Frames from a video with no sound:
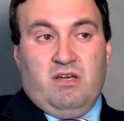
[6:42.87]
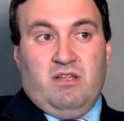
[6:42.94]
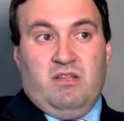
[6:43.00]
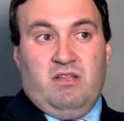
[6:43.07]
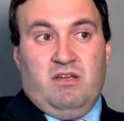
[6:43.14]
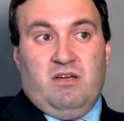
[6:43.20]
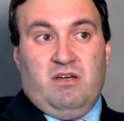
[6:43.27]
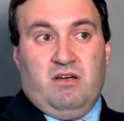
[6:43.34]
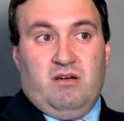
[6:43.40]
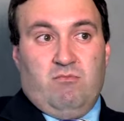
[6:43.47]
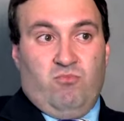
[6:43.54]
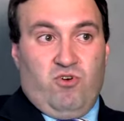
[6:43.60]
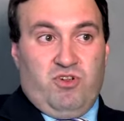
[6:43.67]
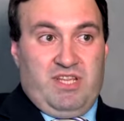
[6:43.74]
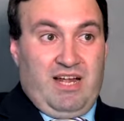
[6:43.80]
the
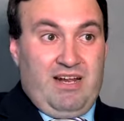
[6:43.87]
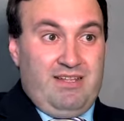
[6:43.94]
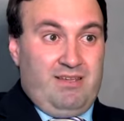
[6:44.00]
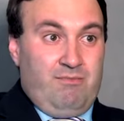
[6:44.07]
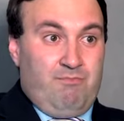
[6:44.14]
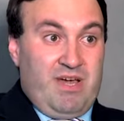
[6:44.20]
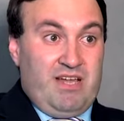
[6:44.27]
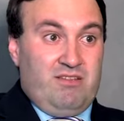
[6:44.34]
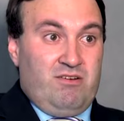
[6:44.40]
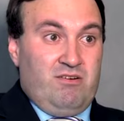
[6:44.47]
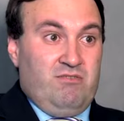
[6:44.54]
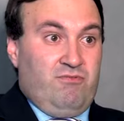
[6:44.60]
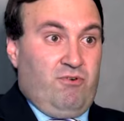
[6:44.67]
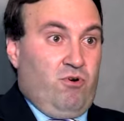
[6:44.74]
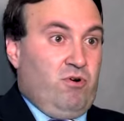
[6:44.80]
mortality
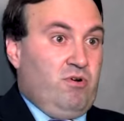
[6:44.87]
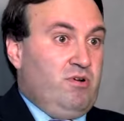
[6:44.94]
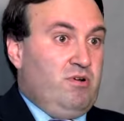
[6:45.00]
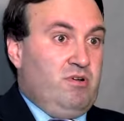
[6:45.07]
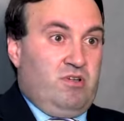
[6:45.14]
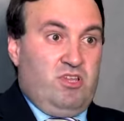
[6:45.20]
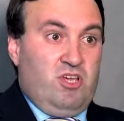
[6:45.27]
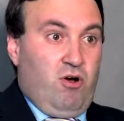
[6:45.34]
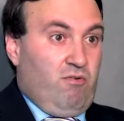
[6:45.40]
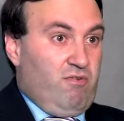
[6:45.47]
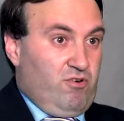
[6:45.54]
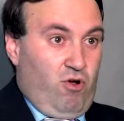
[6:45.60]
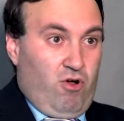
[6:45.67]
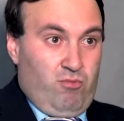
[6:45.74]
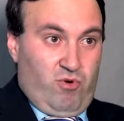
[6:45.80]
pattern for the
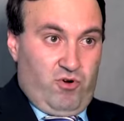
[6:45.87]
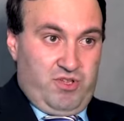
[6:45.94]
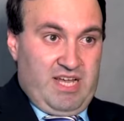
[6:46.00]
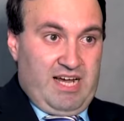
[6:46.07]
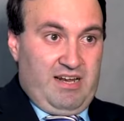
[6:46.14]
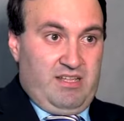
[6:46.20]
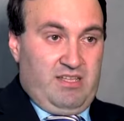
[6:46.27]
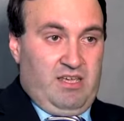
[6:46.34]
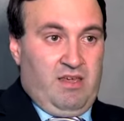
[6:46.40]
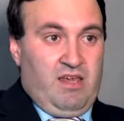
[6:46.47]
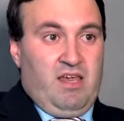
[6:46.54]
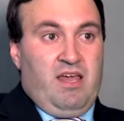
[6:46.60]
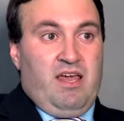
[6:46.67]
overall mortality.